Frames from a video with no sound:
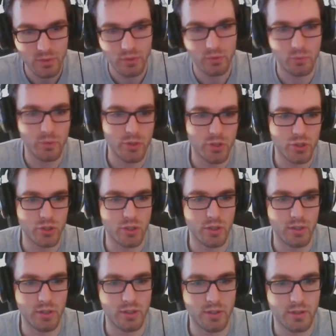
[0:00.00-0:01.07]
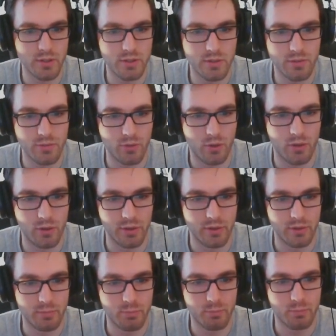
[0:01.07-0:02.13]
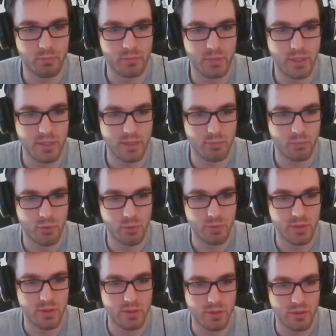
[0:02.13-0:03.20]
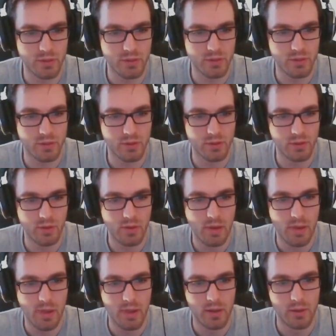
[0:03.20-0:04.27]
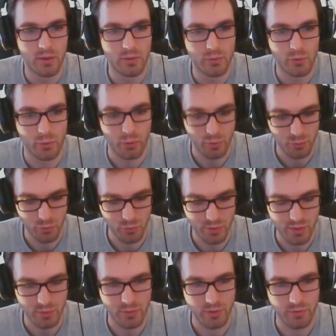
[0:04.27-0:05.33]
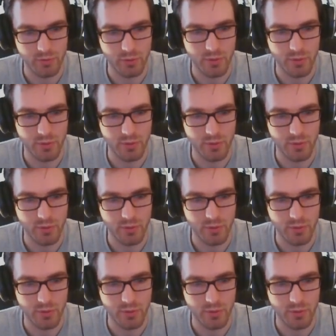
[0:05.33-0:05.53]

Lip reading: which is, for all intents and purposes, we're going to be doing something very